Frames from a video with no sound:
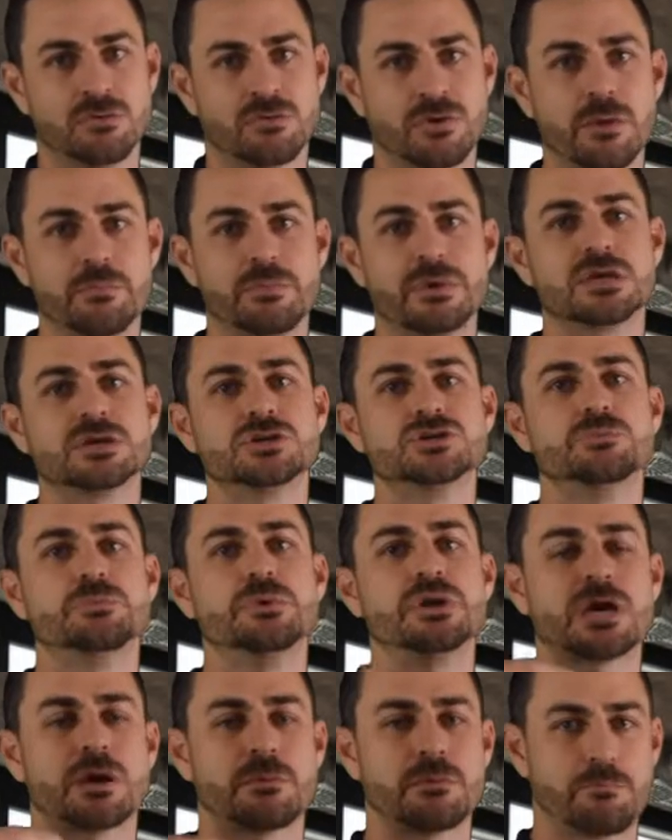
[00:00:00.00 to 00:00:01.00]
right? Because you
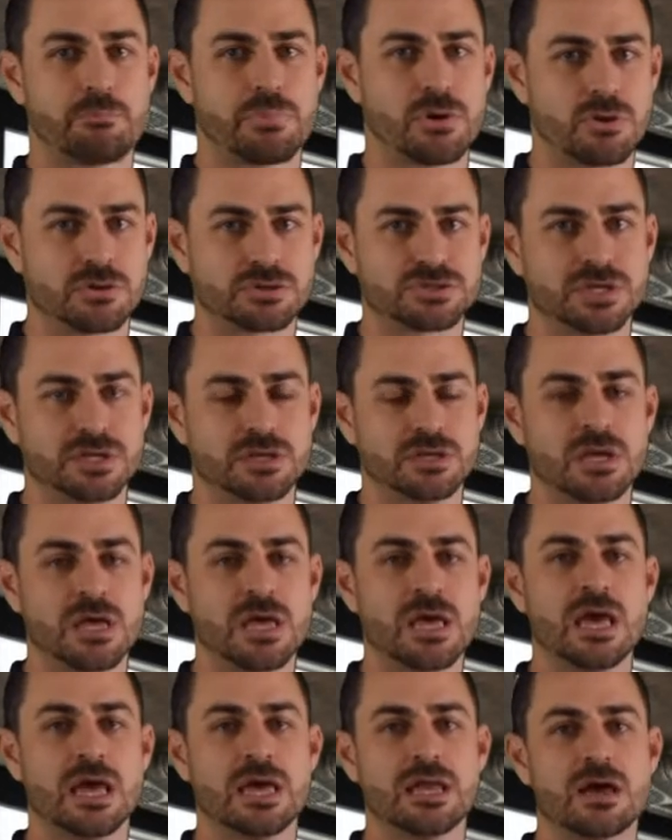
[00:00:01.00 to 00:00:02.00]
become a person
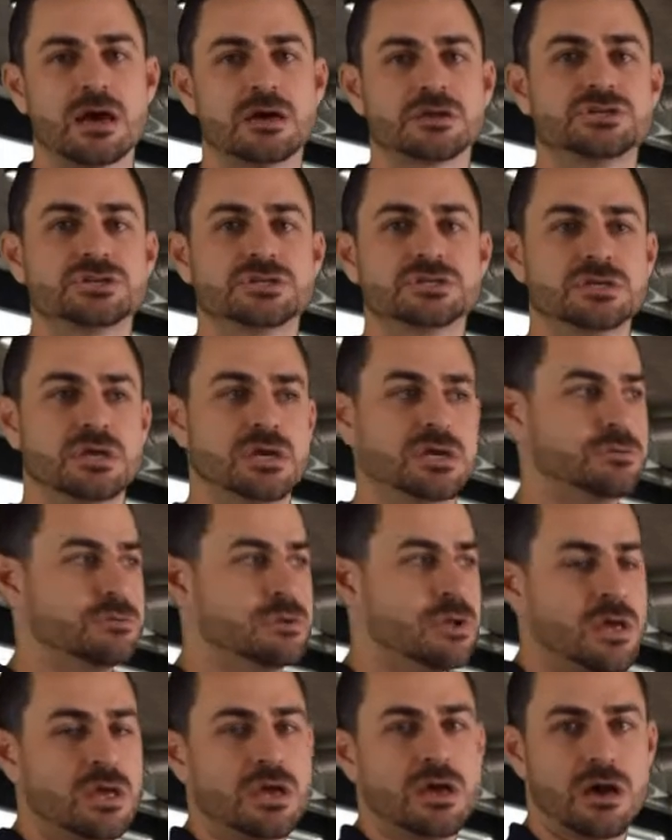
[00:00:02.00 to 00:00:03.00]
and not just a
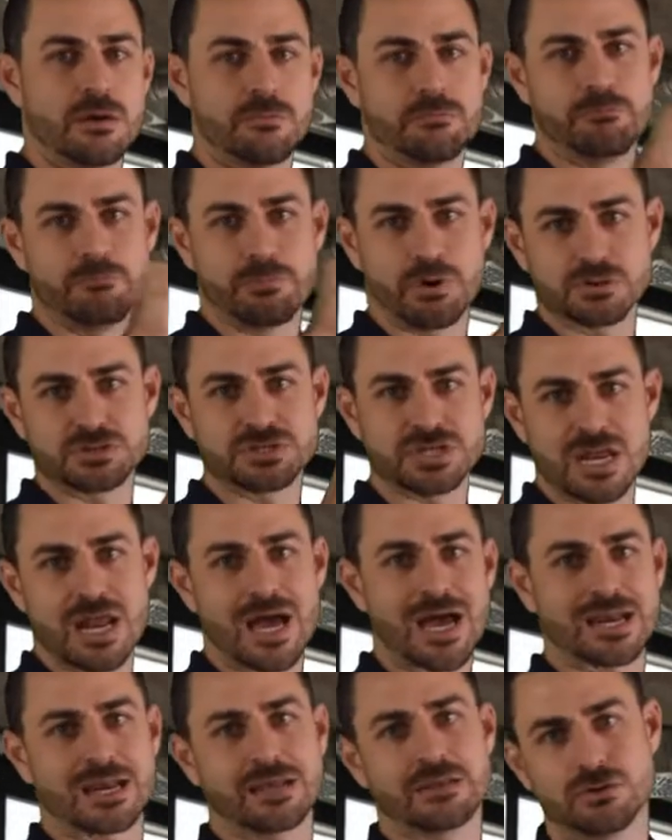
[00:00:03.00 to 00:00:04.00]
person
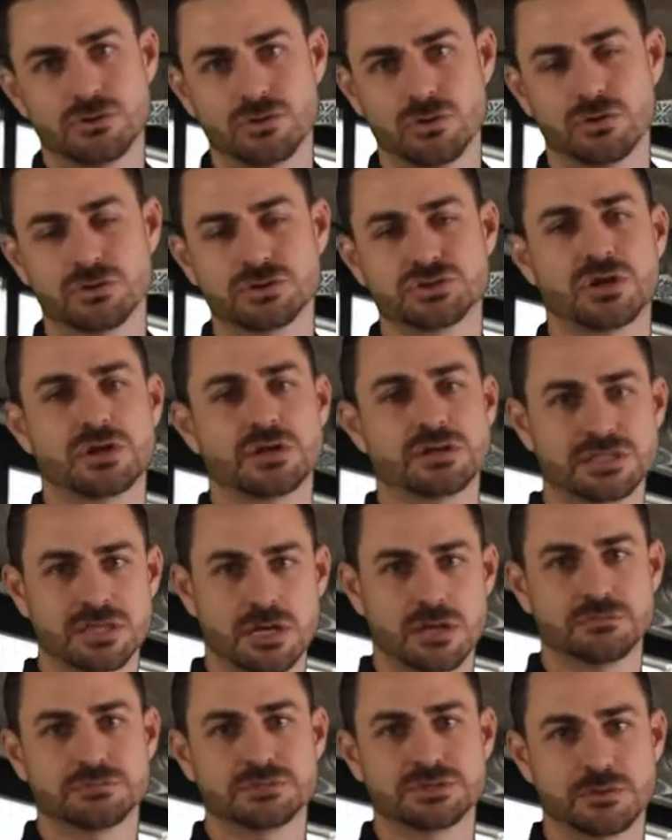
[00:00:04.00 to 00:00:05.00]
knocking on the door trying to
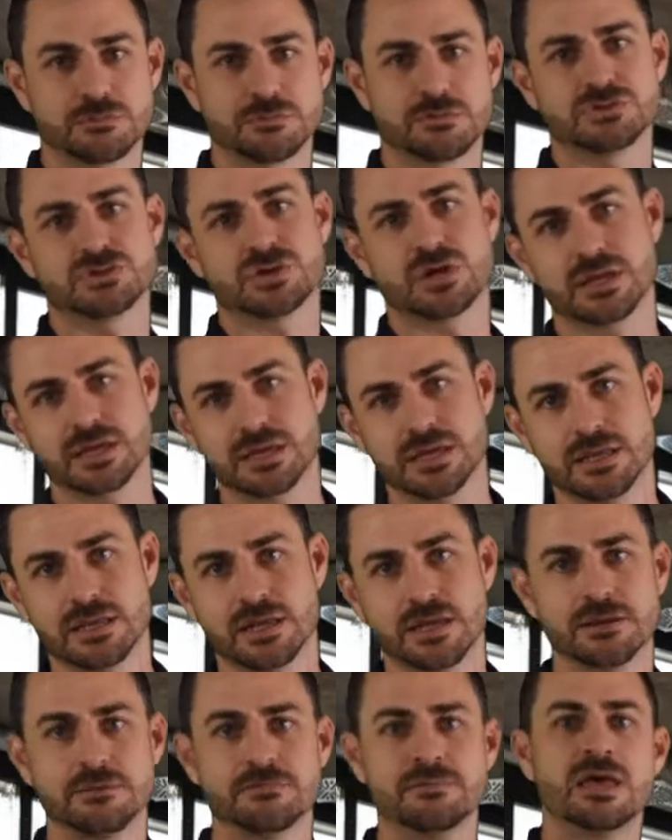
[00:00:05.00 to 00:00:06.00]
sell them something, trying to get
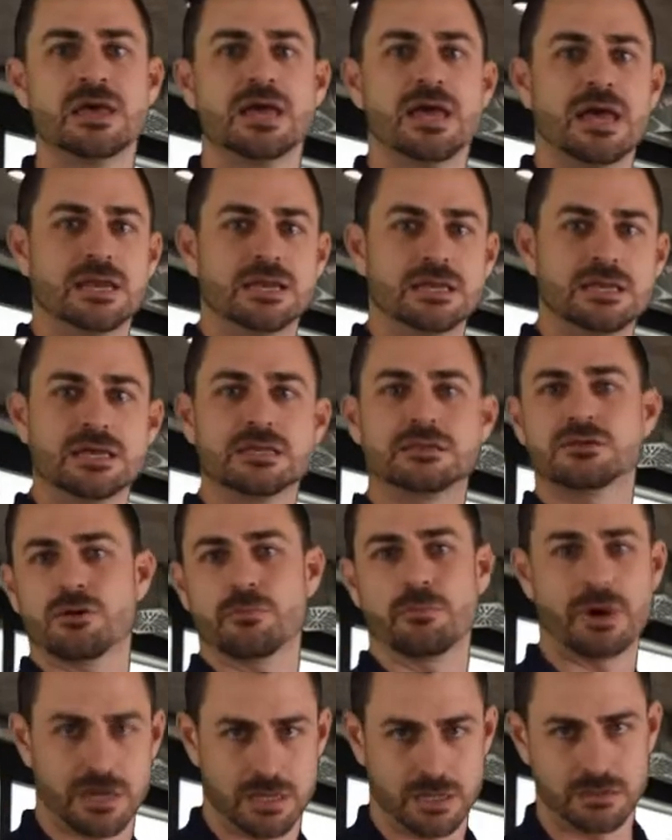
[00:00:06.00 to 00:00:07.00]
in and get
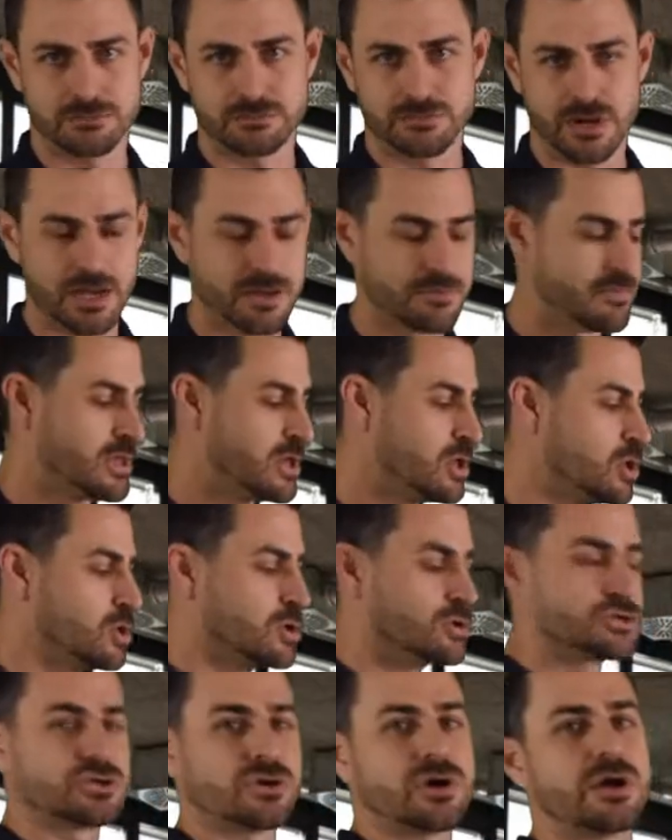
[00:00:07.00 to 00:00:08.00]
their money, right?
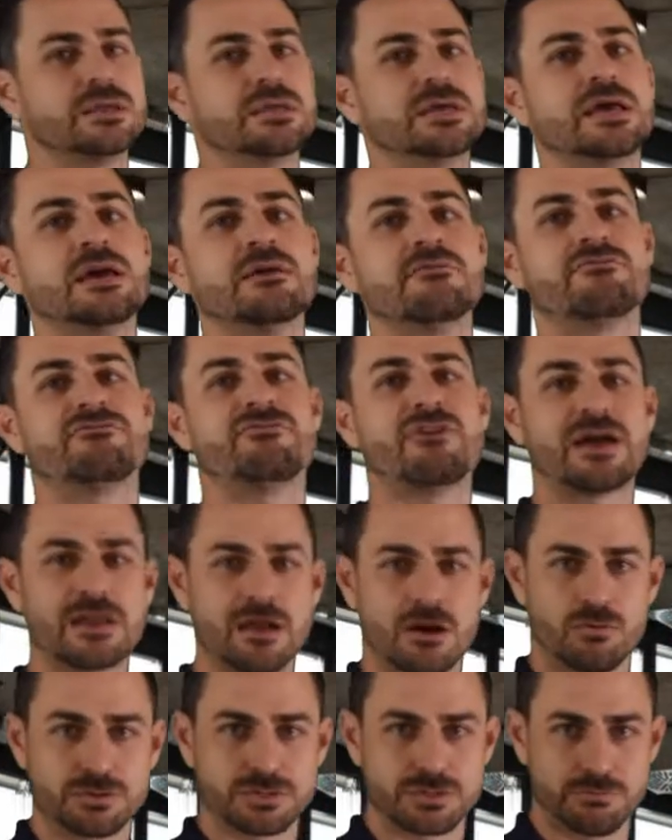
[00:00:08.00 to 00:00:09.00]
You're trying to find
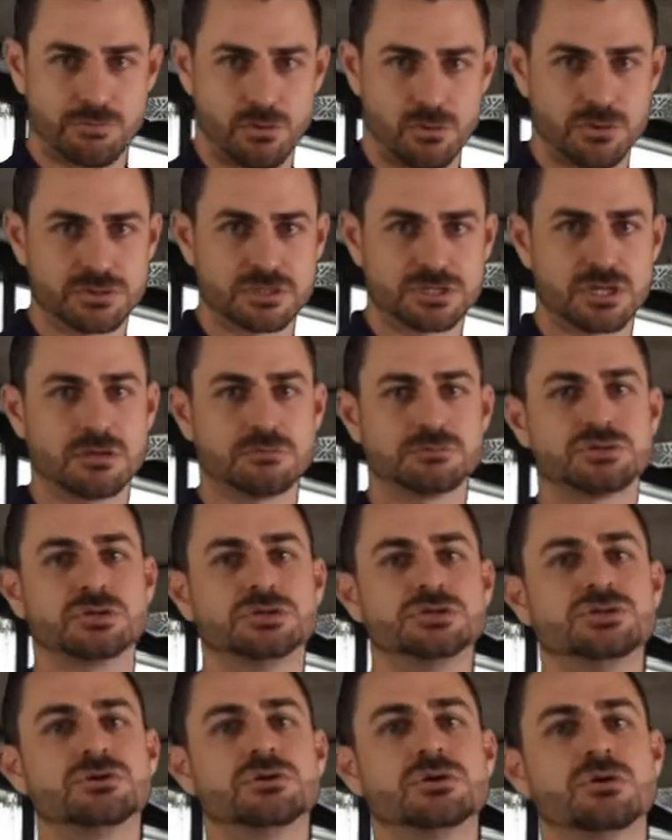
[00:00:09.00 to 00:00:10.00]
out what's important to them so
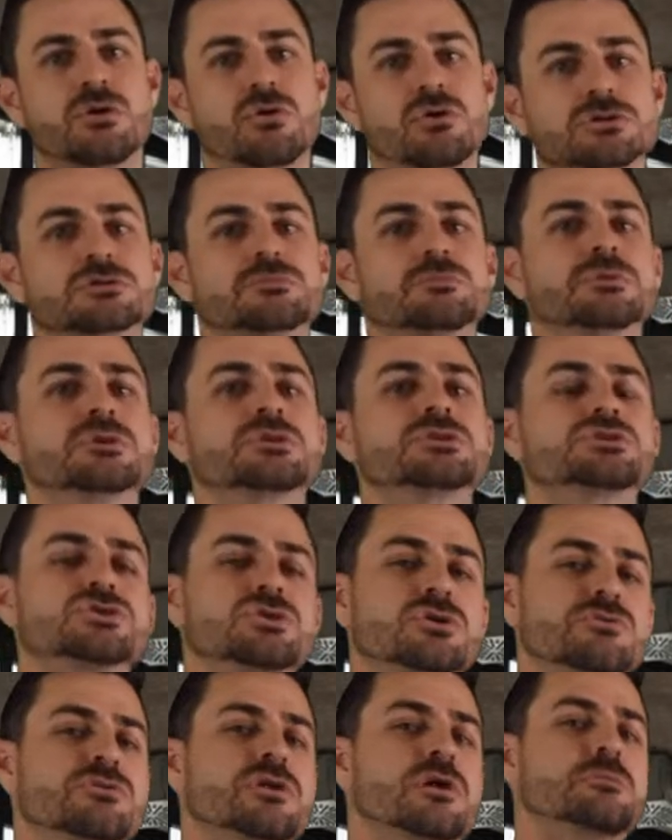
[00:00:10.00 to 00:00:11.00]
that you can ultimately
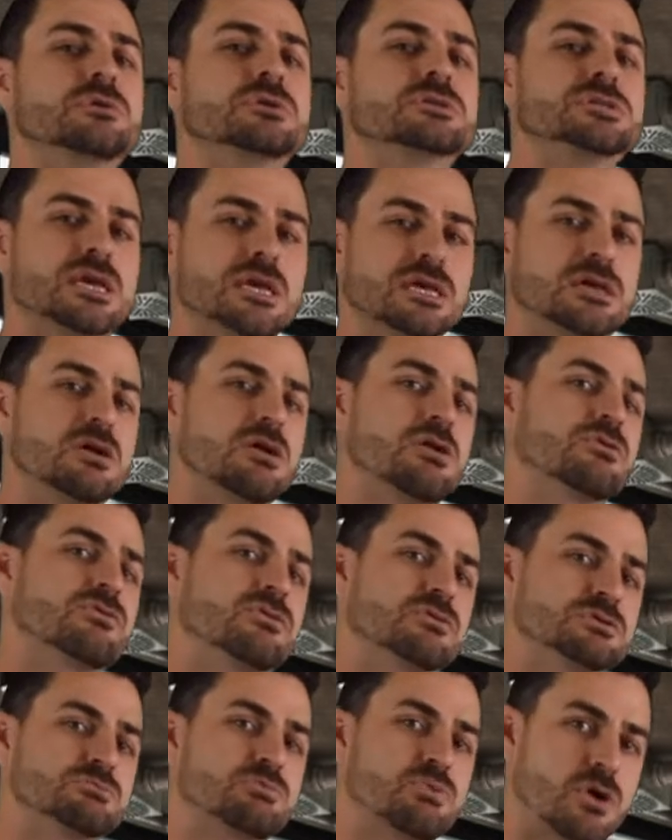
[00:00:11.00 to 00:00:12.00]
serve them and take care of
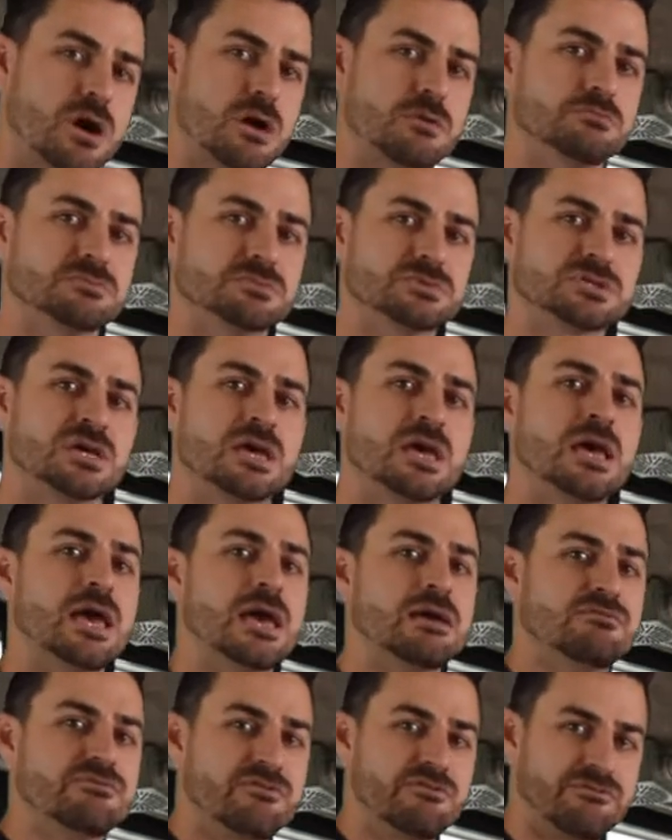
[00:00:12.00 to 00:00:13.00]
those problems
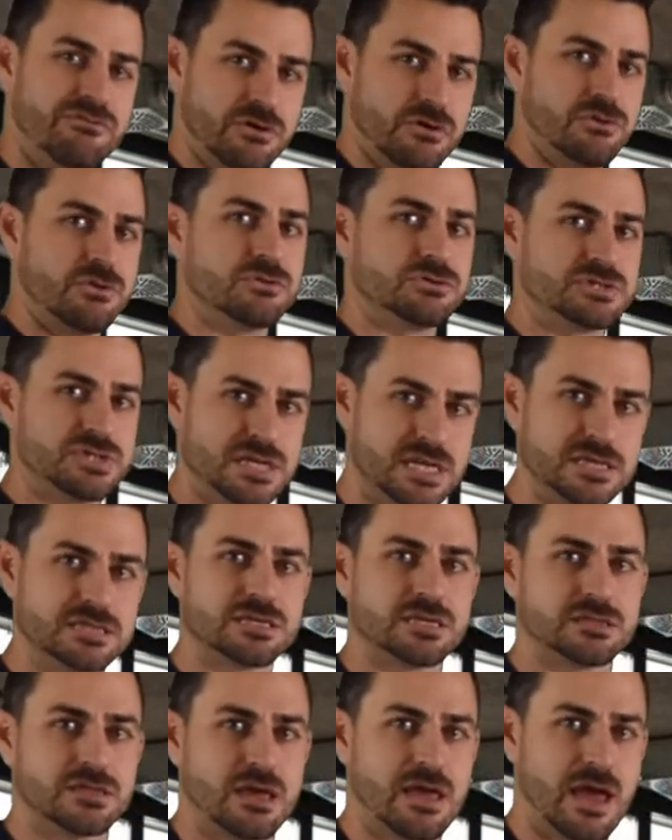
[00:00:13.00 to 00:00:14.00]
and fulfill those needs
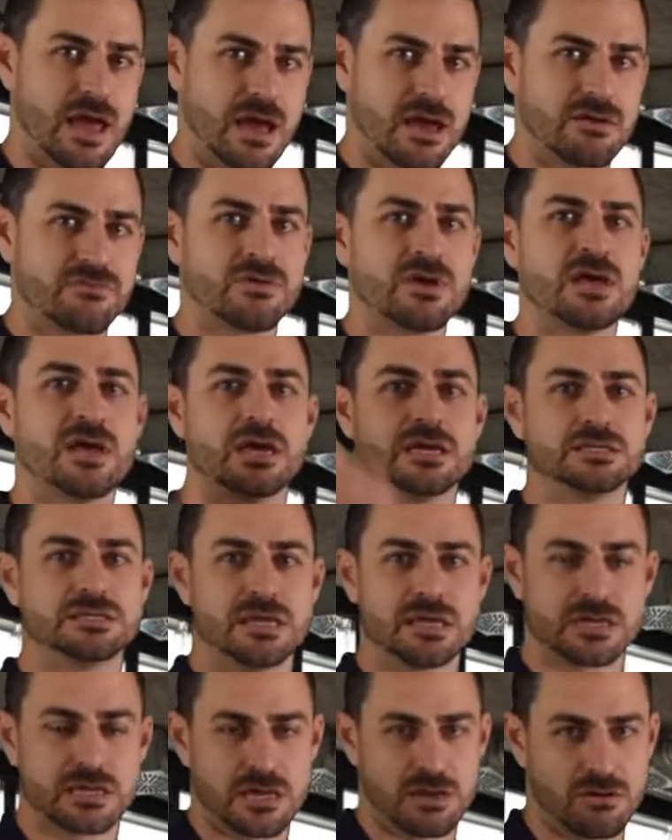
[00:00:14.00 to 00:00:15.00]
that they have and
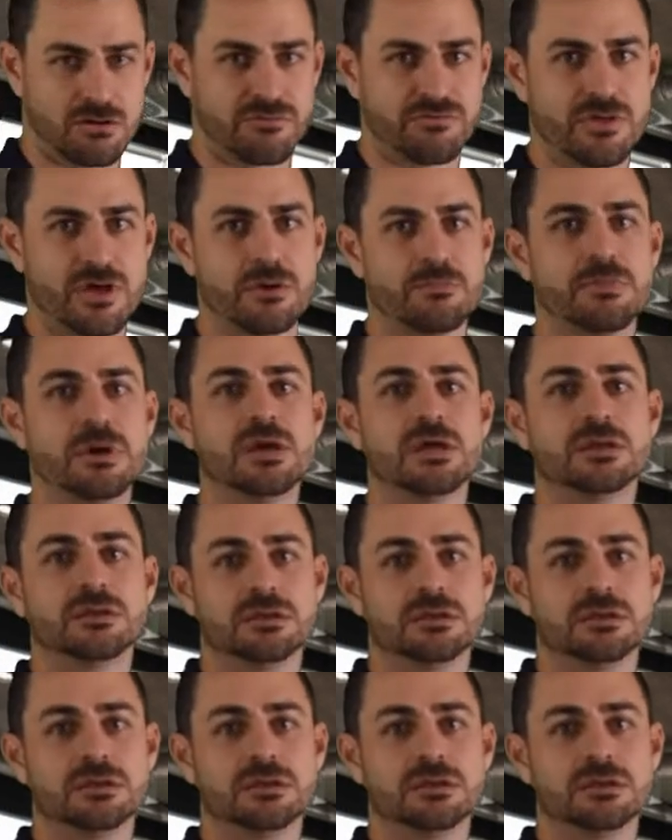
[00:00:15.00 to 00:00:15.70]
take care of them